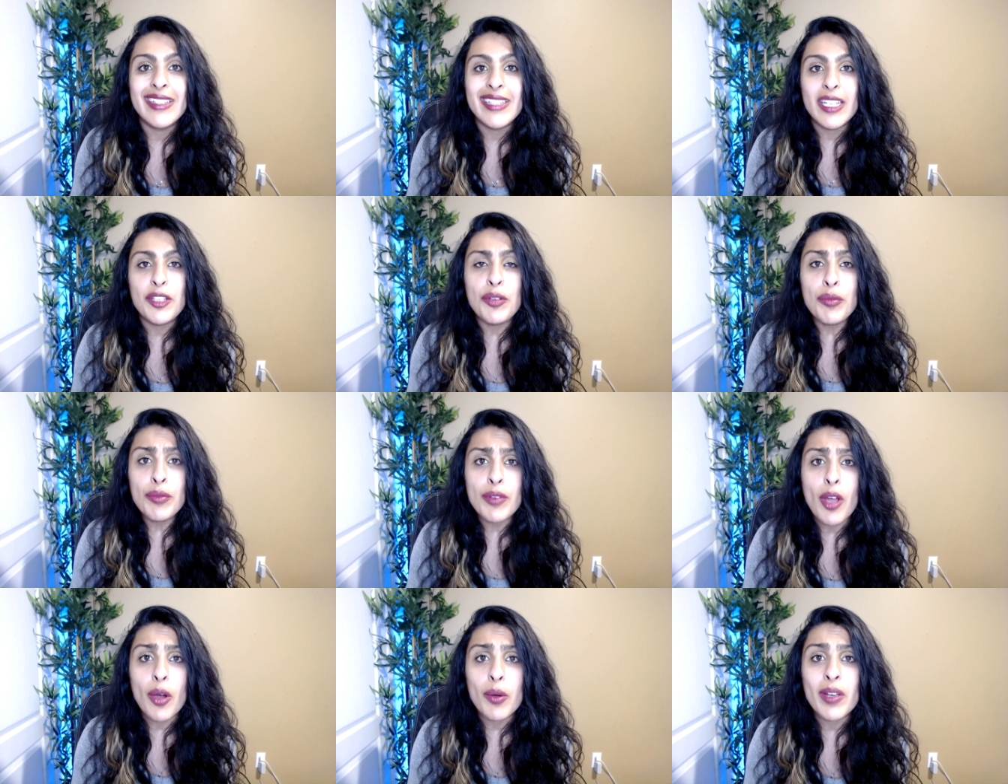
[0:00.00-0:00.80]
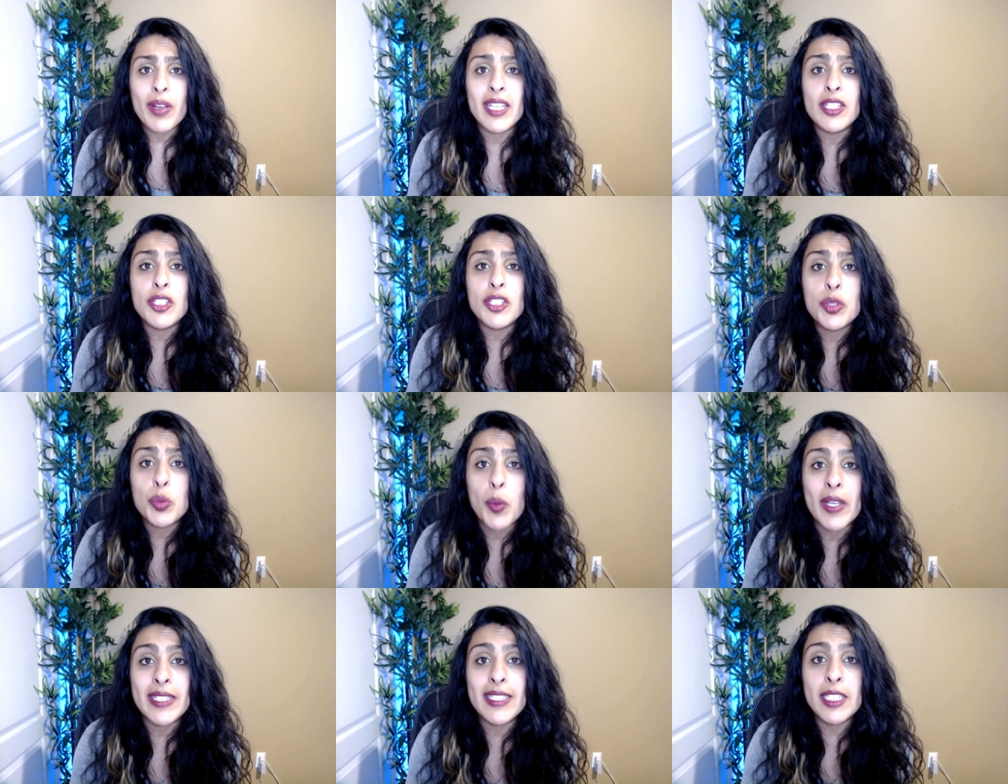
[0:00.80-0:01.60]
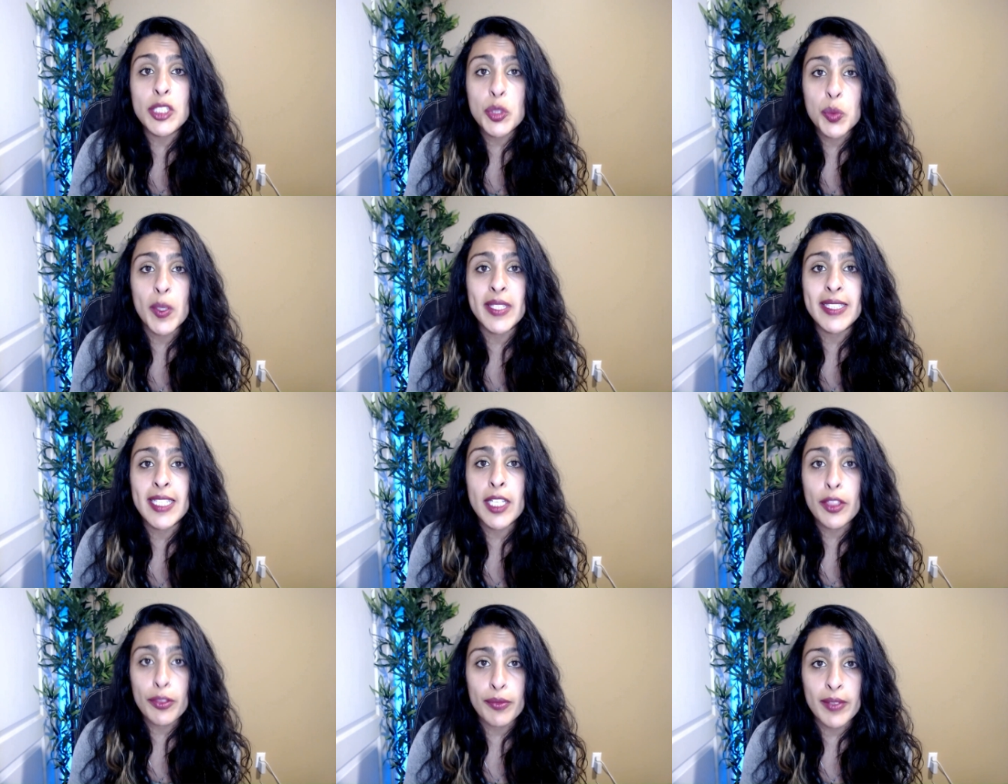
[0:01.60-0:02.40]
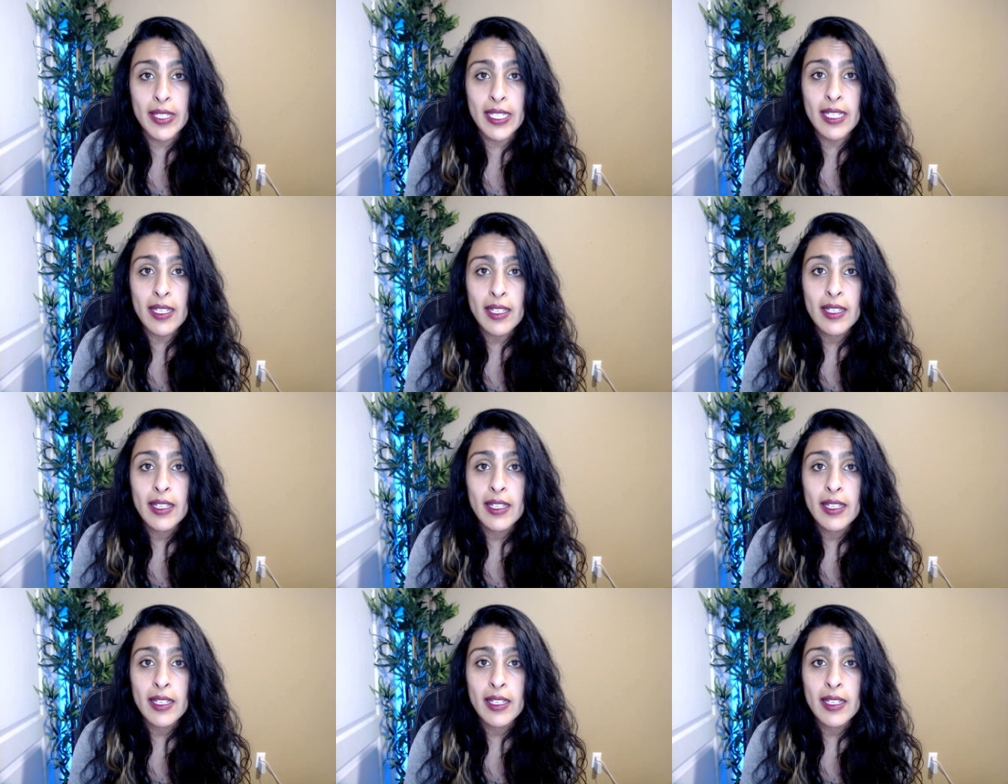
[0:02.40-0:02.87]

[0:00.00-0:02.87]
did you know in twenty twenty-three,